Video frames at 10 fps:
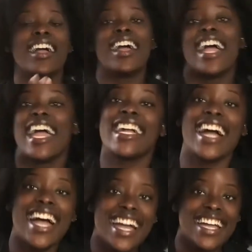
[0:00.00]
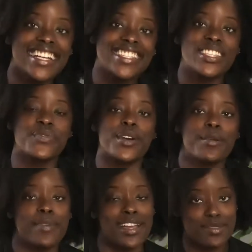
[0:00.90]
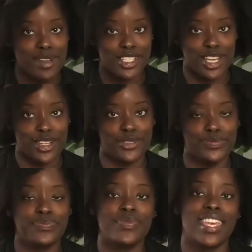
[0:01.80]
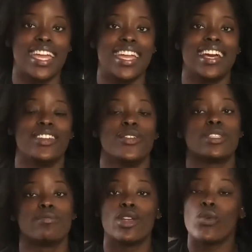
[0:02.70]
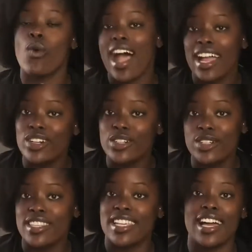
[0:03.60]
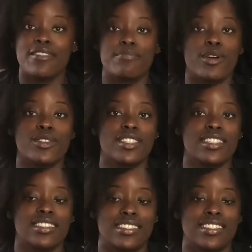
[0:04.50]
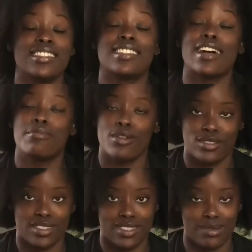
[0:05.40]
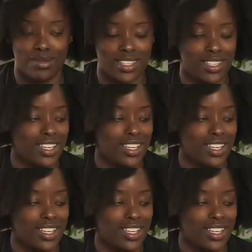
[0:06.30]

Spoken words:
Hey guys, welcome back to my channel. And I know it's been a while that I've posted something,